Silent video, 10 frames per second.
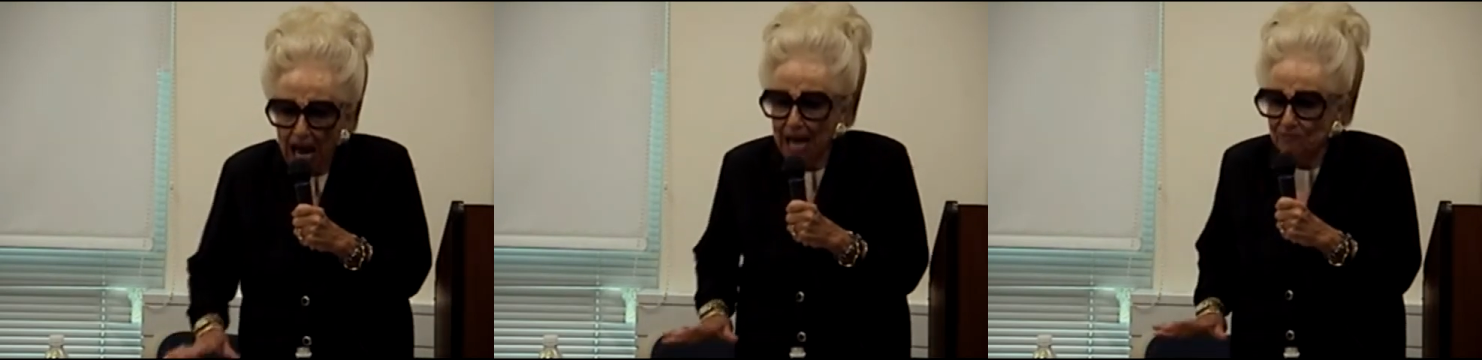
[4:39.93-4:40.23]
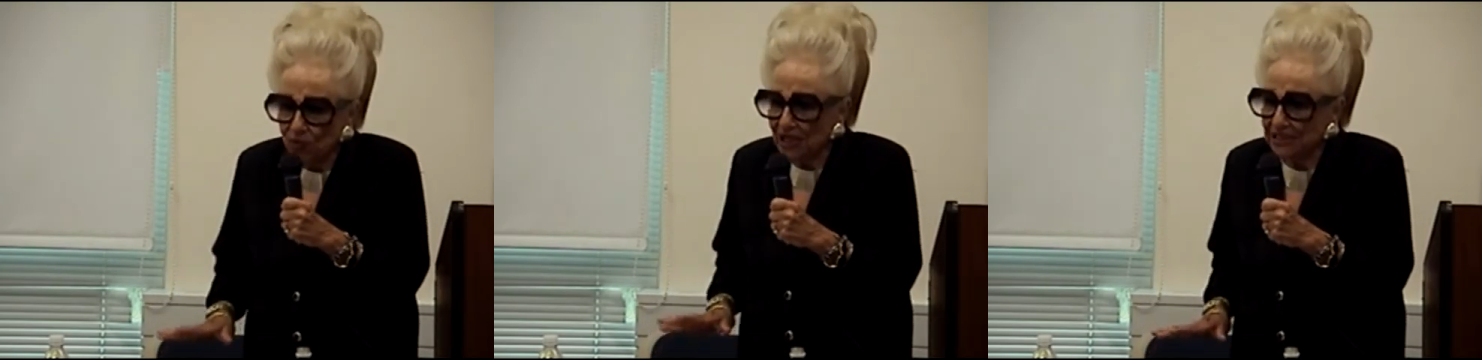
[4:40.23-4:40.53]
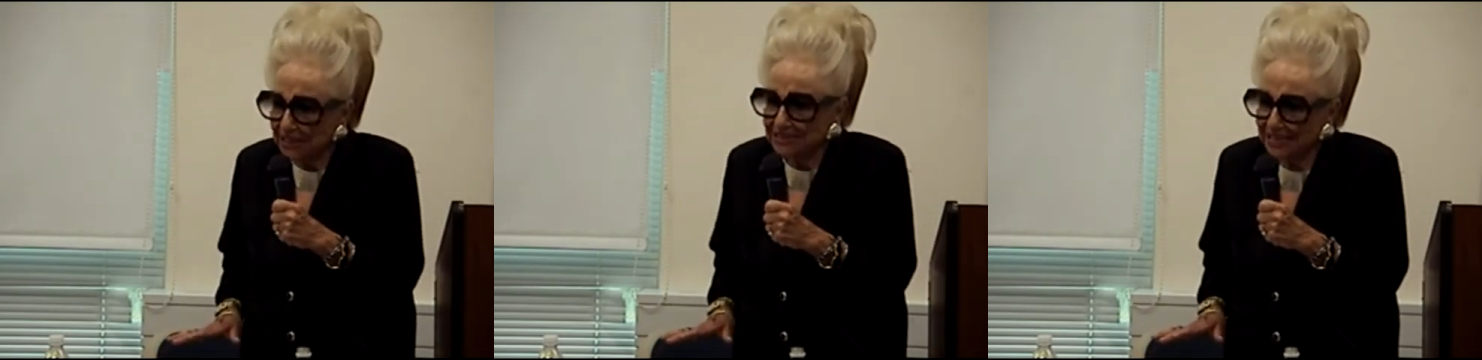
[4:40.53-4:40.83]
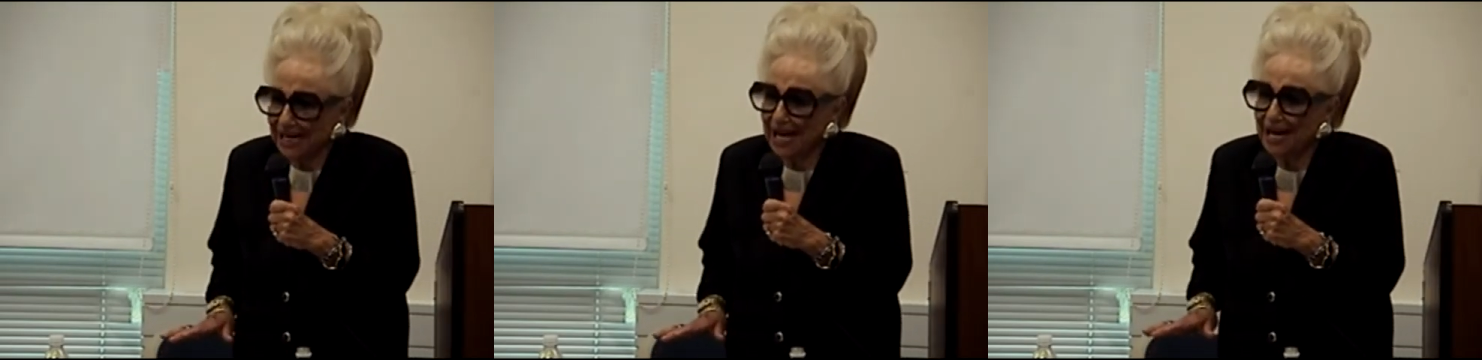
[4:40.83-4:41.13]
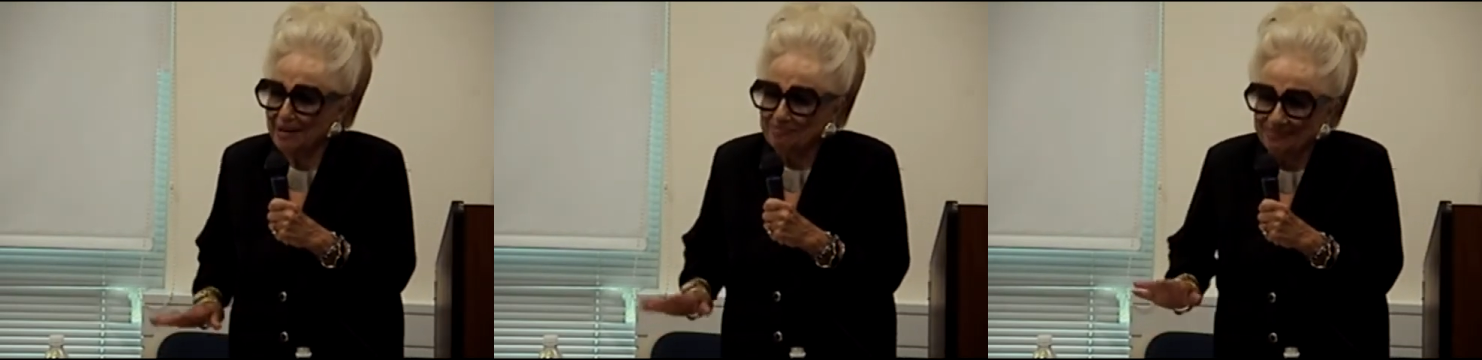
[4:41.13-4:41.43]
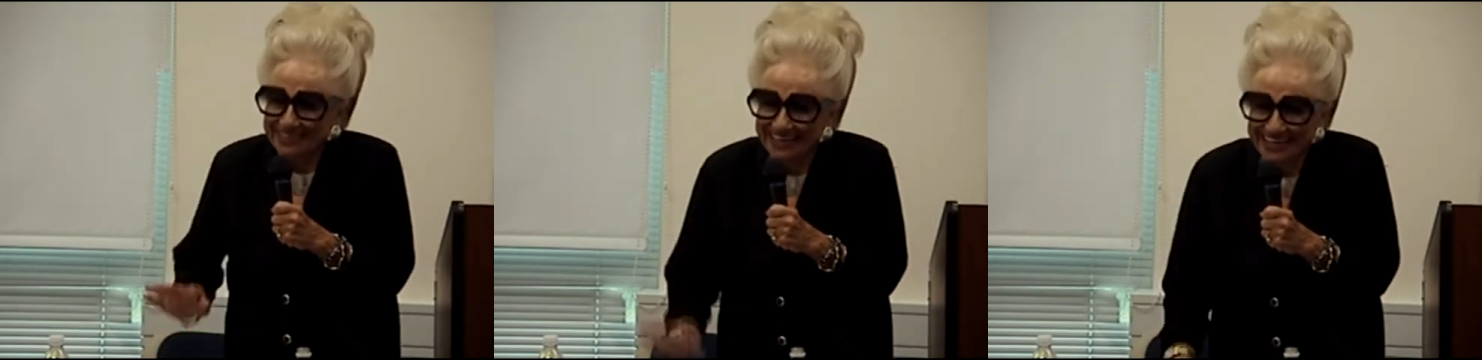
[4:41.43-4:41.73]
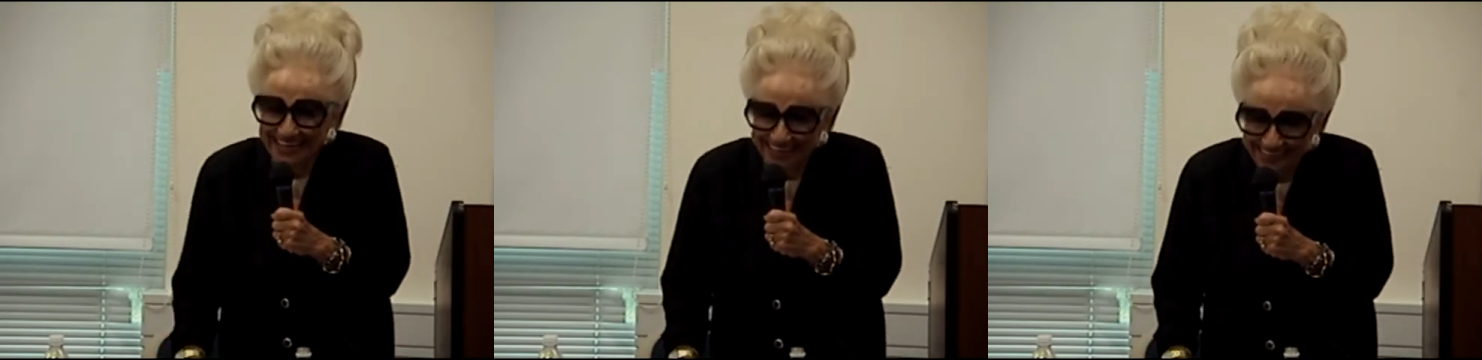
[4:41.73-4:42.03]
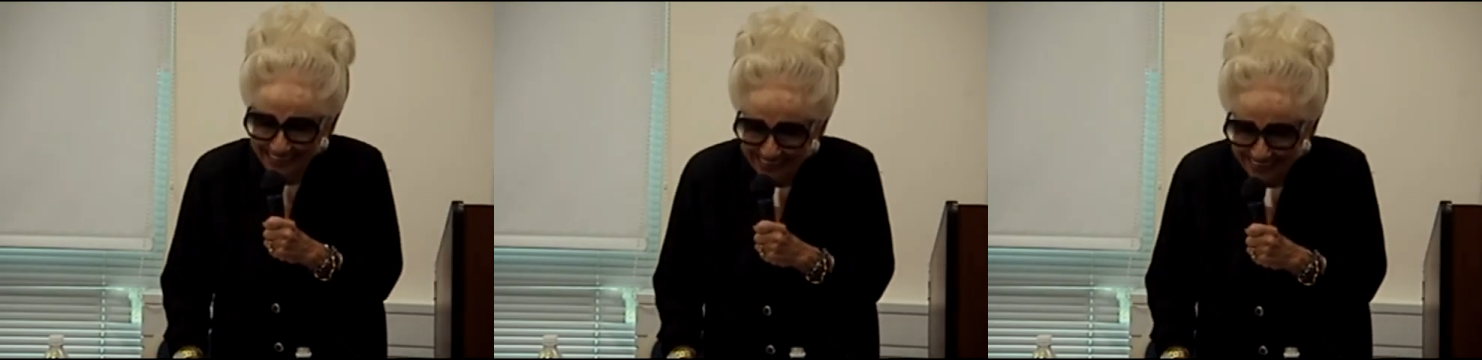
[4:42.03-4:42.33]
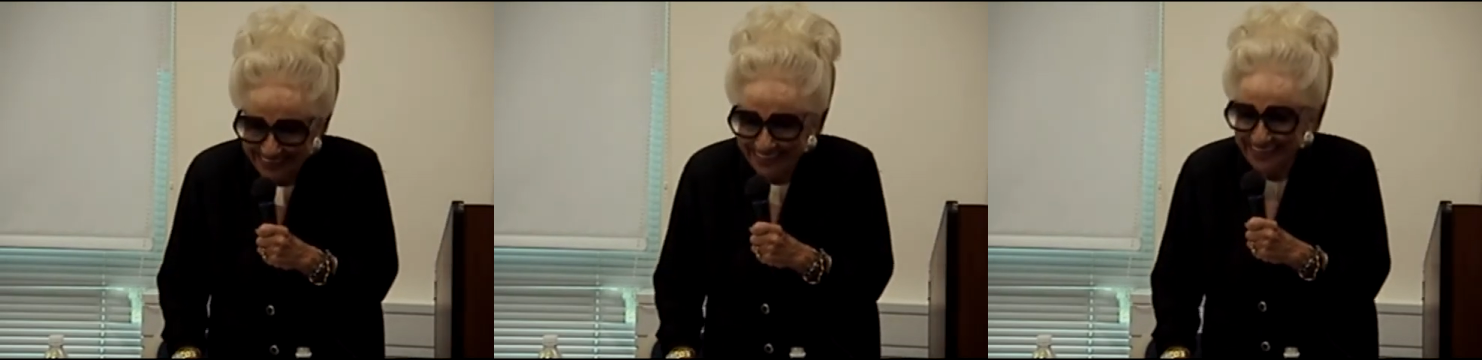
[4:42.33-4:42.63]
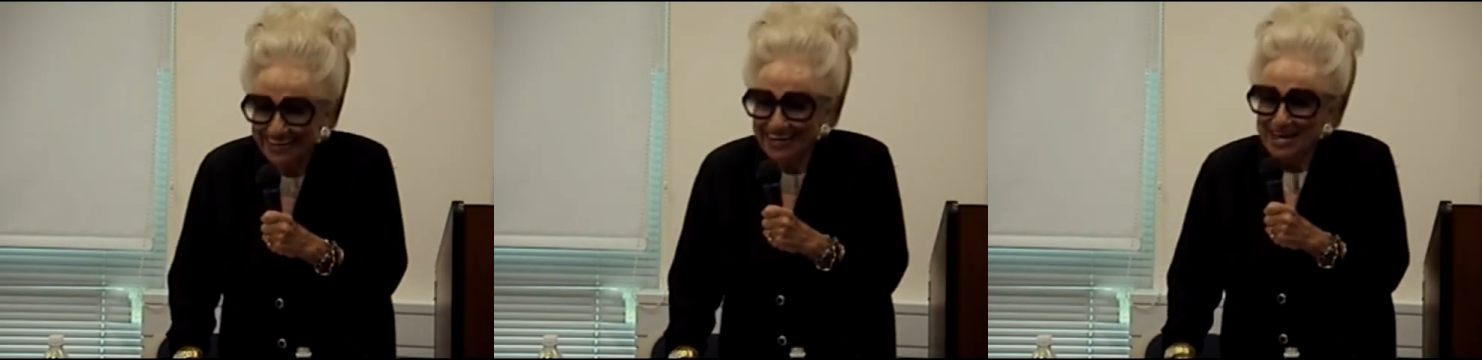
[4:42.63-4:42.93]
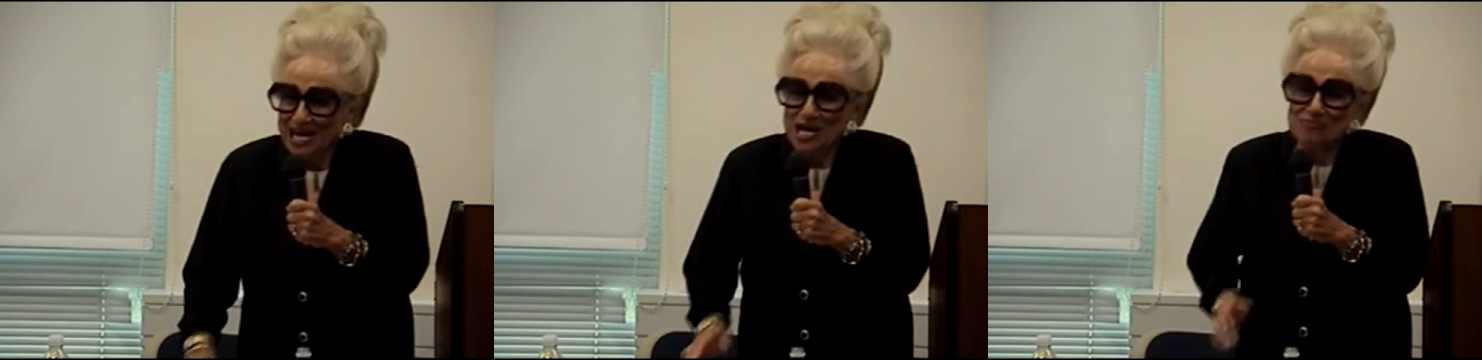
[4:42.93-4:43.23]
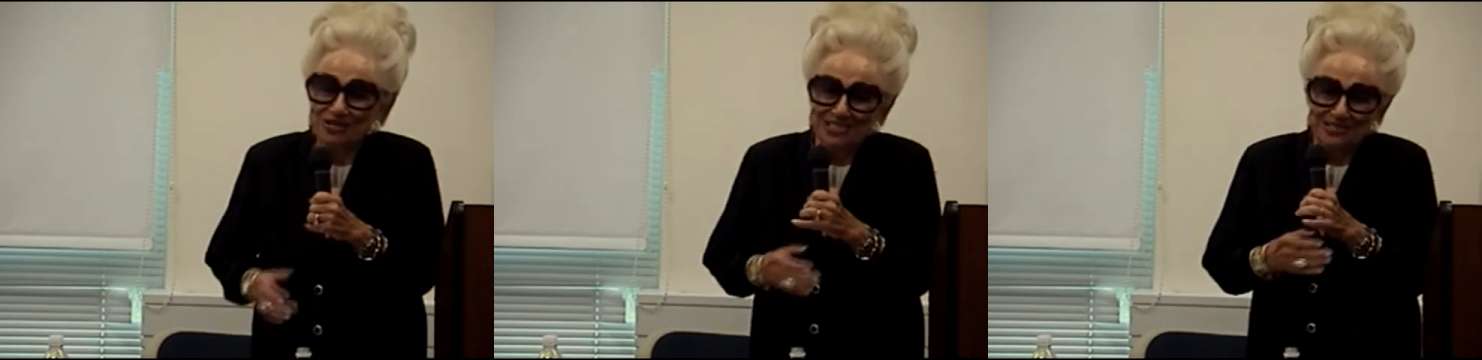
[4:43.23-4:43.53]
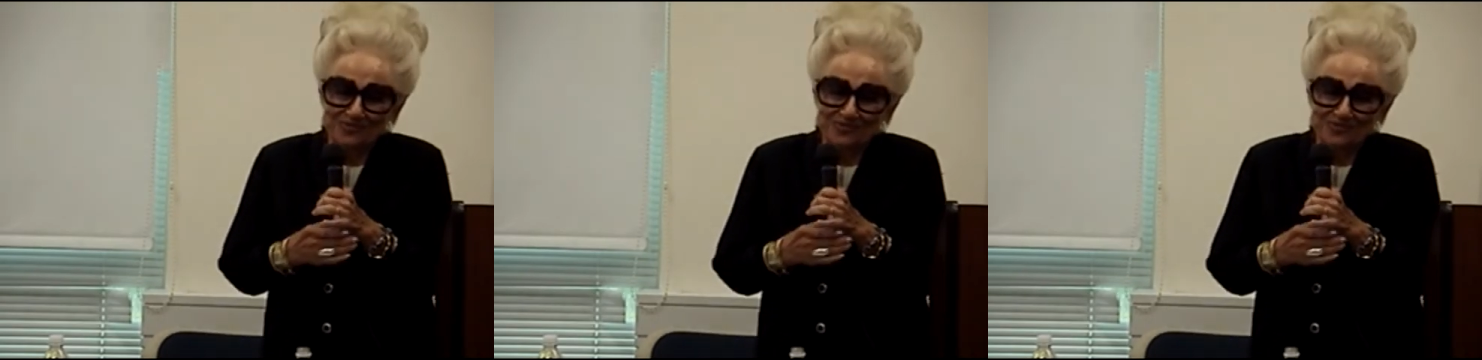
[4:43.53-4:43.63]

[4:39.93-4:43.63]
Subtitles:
I'm willing to come. He must